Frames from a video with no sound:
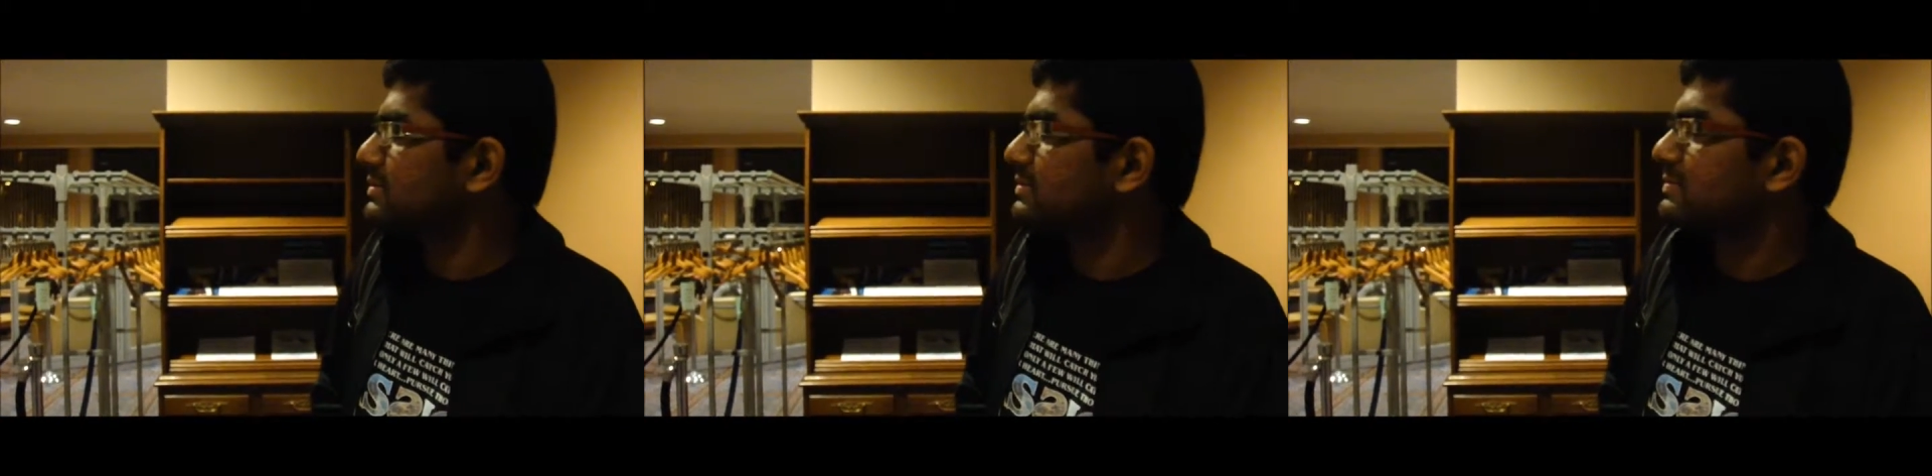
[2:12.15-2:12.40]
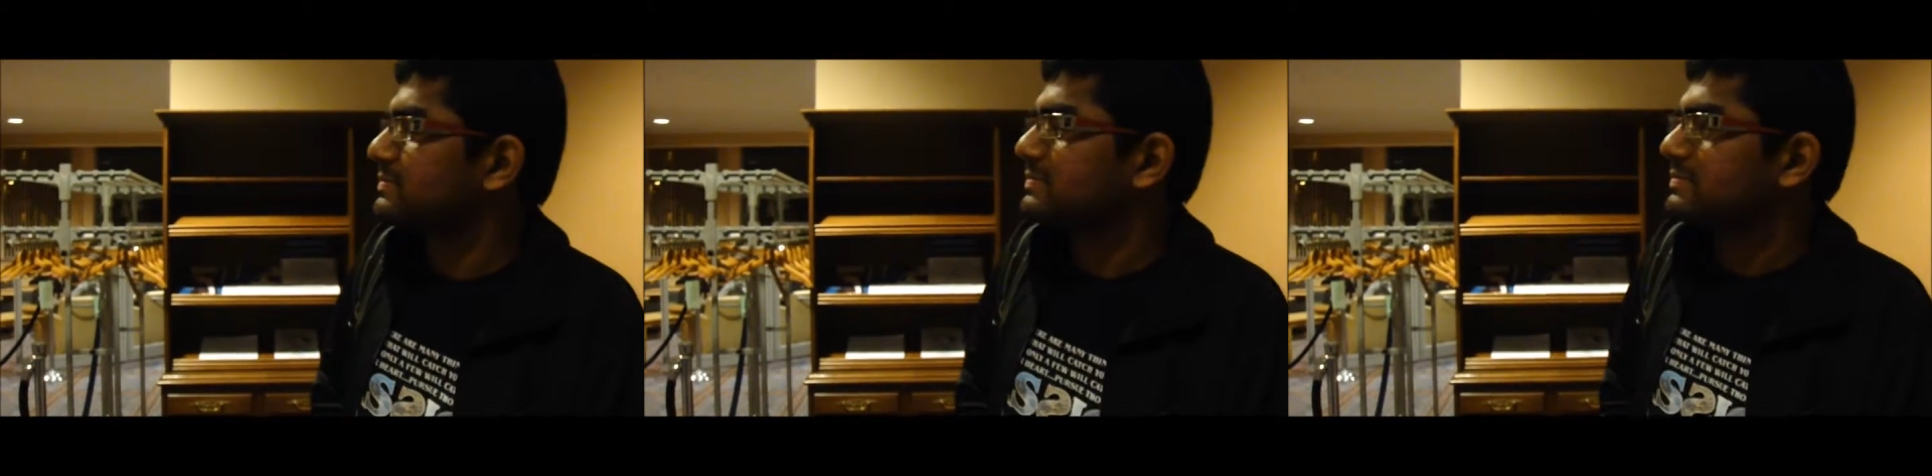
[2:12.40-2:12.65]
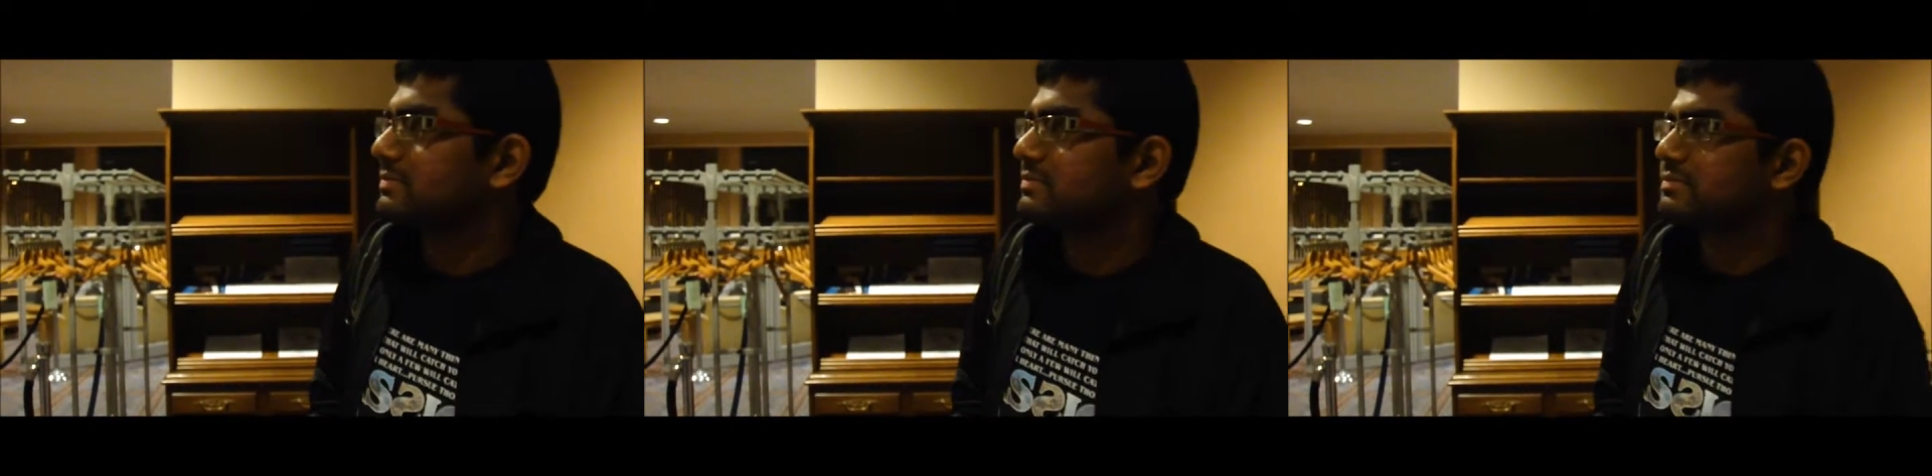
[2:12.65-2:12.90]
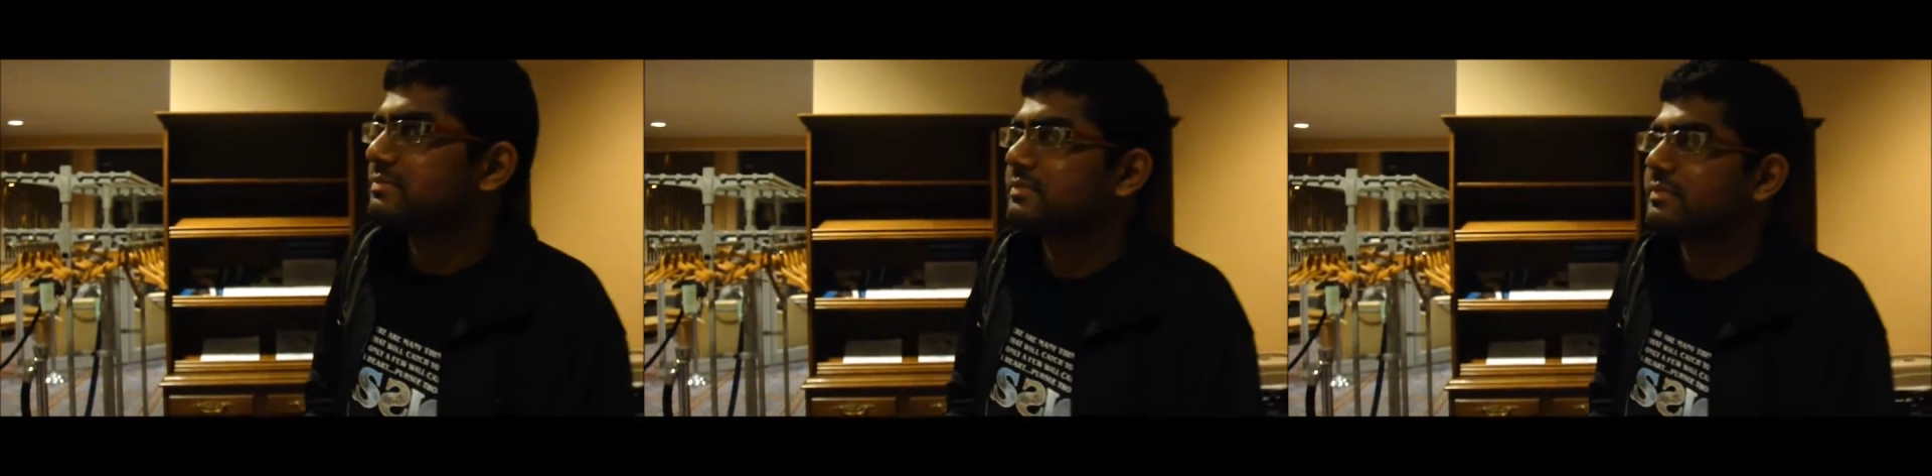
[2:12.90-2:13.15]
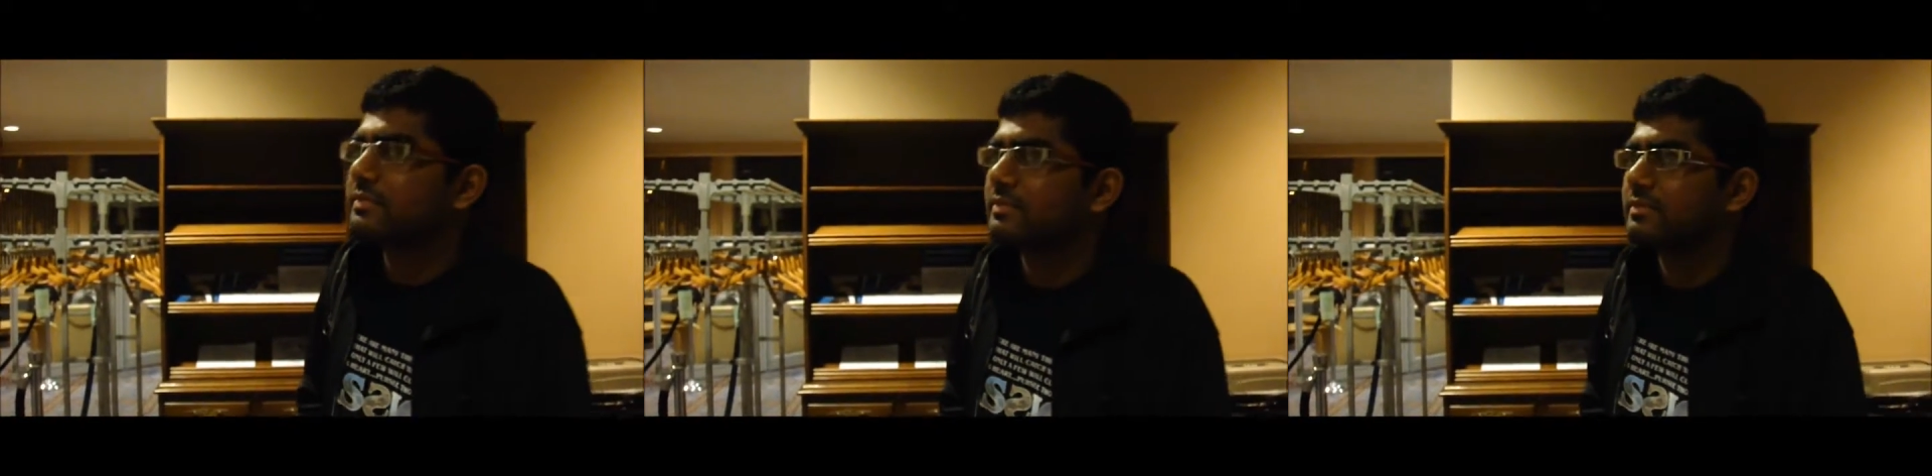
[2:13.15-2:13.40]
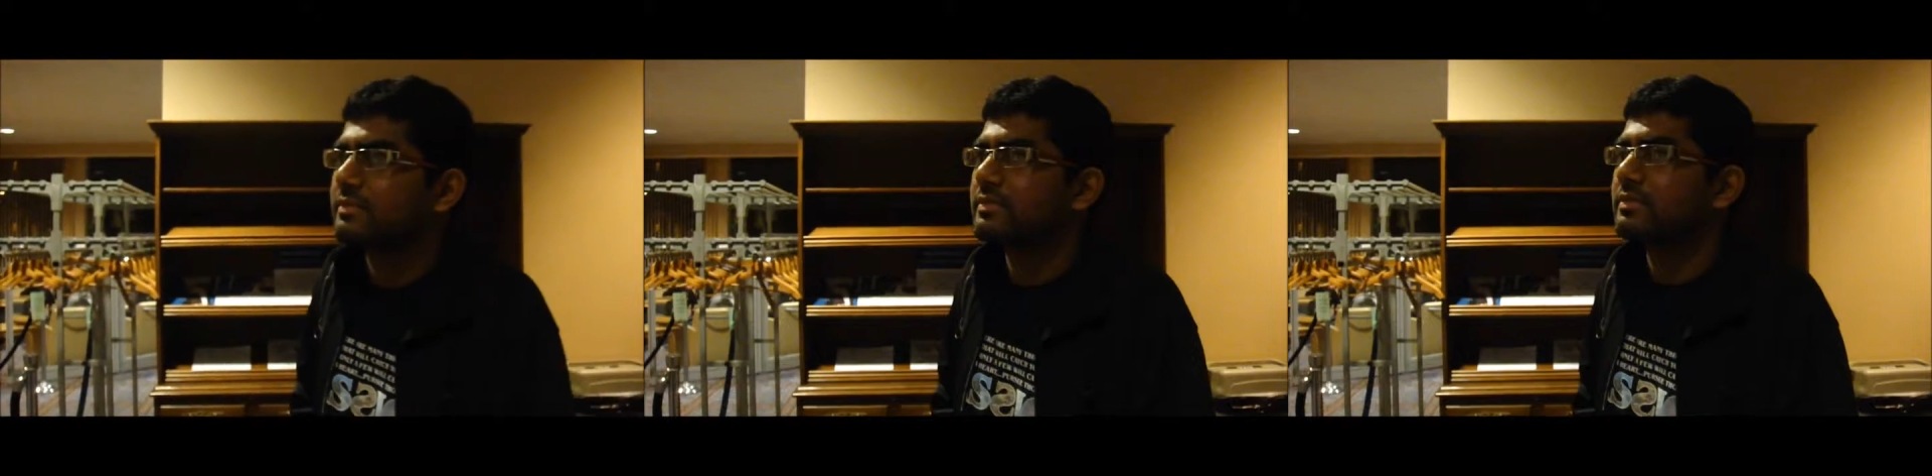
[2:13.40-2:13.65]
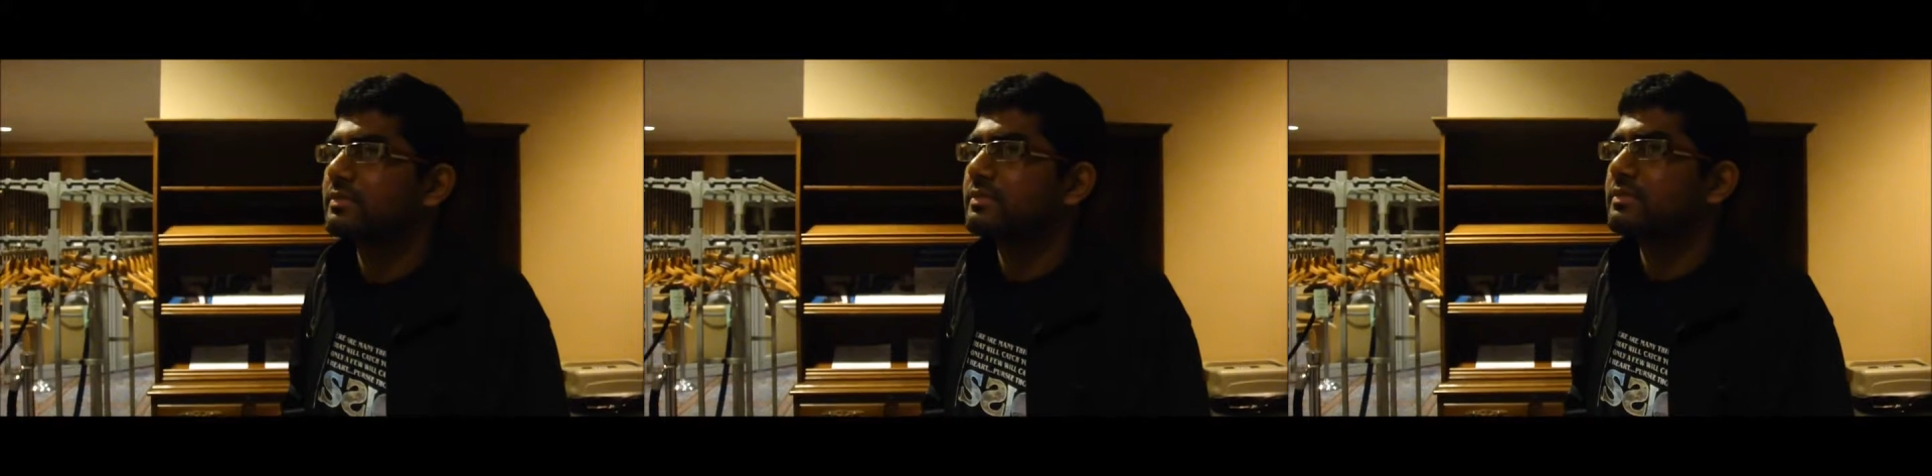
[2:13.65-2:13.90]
and like you can watch sports. And